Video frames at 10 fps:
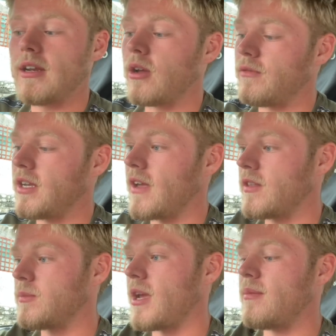and hopefully get
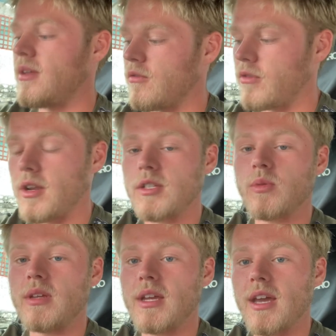this baby running
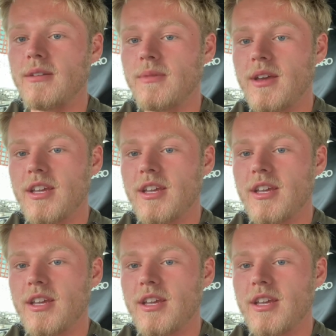sweet again.